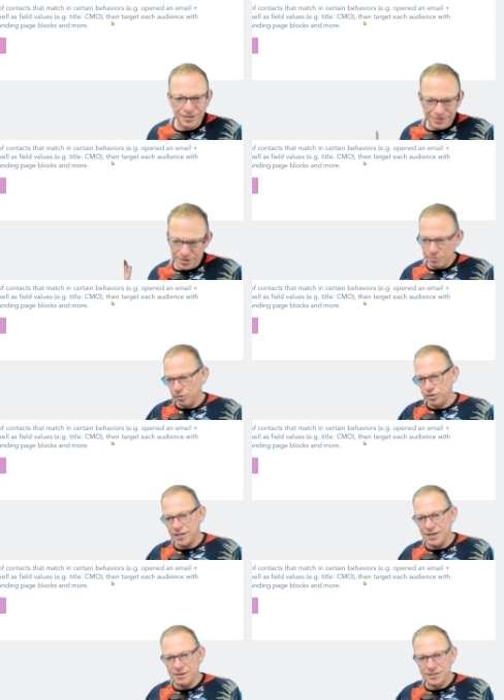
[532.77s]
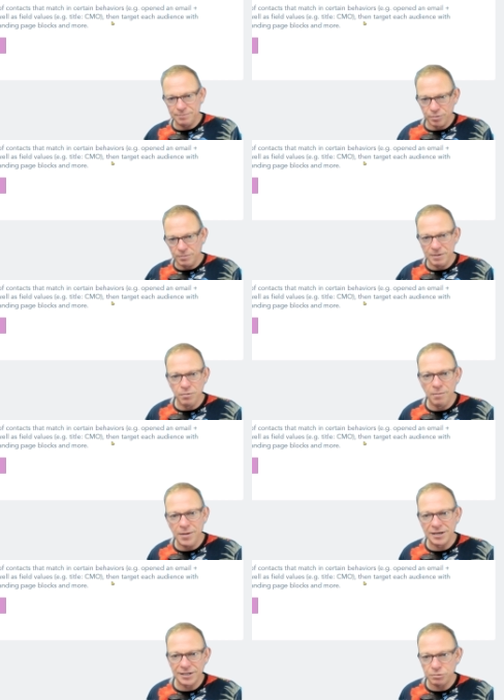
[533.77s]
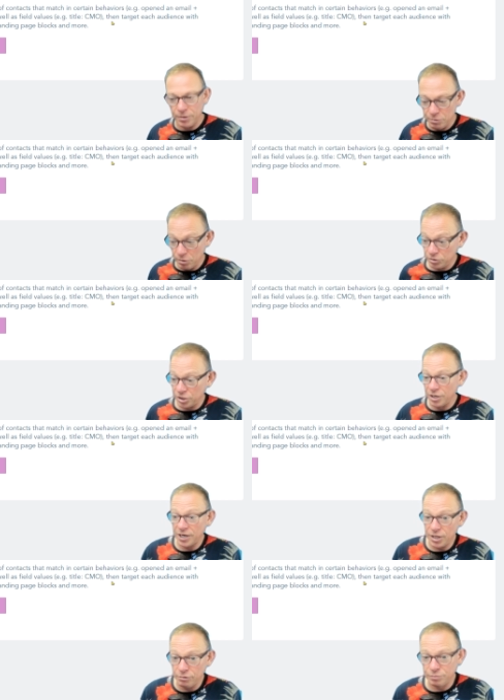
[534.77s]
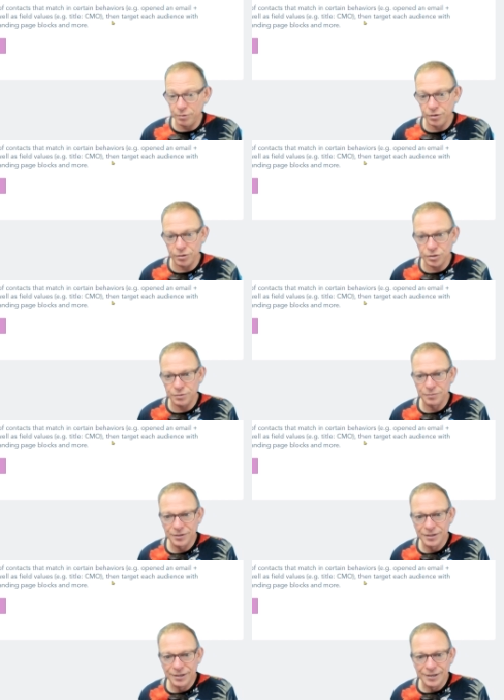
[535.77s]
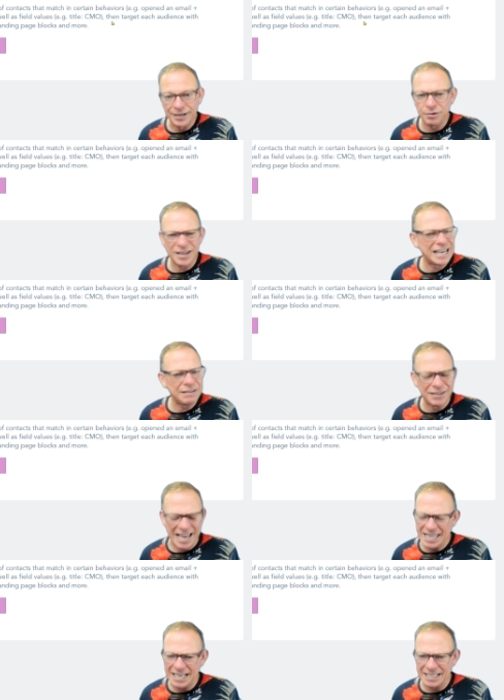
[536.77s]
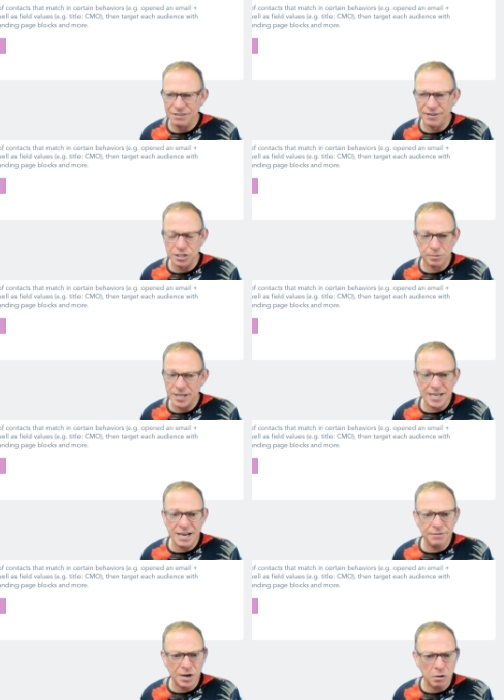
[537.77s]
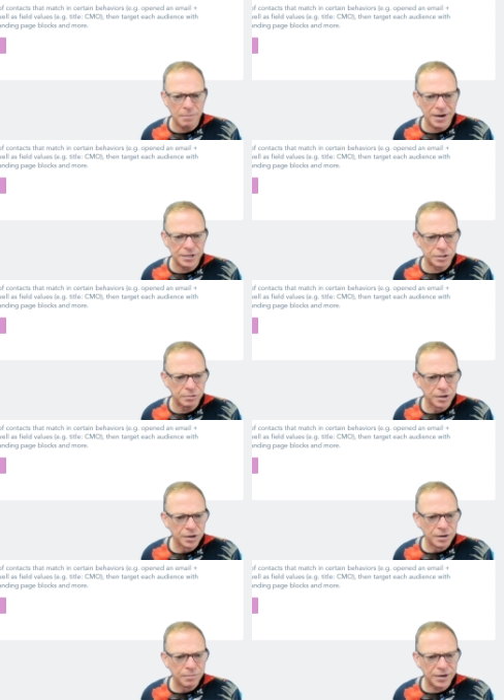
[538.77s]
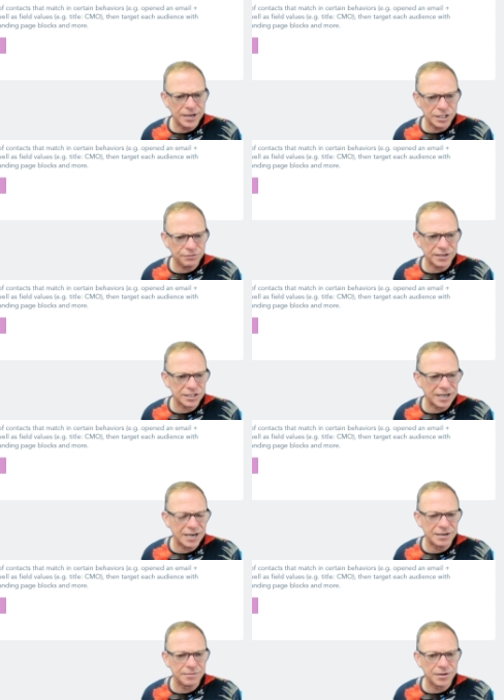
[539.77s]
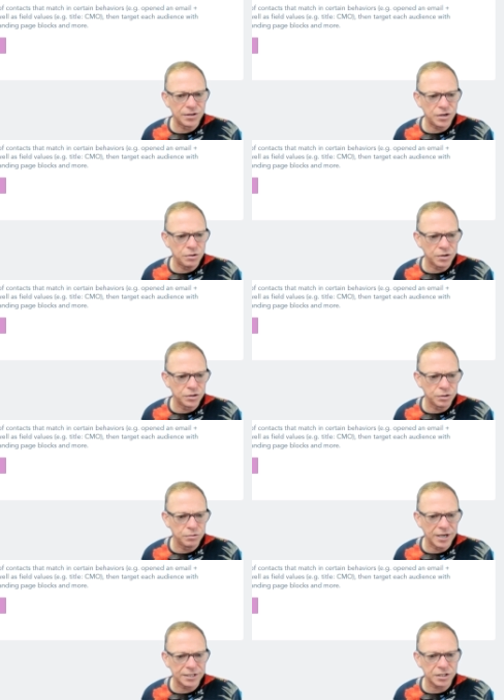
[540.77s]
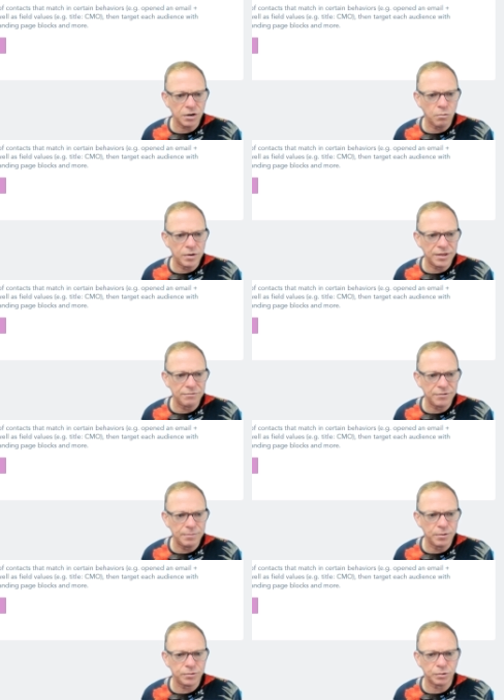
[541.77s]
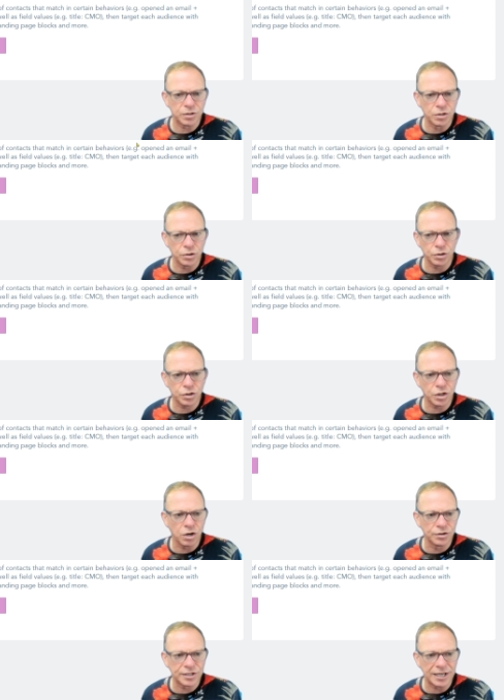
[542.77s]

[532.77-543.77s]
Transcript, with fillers: you will send, put them in one mailing list where you will target those products. I don't think I'll ever get that advanced with it. You never know, I might do. But it is fascinating that you can do that within VBoot. So it's not just a contact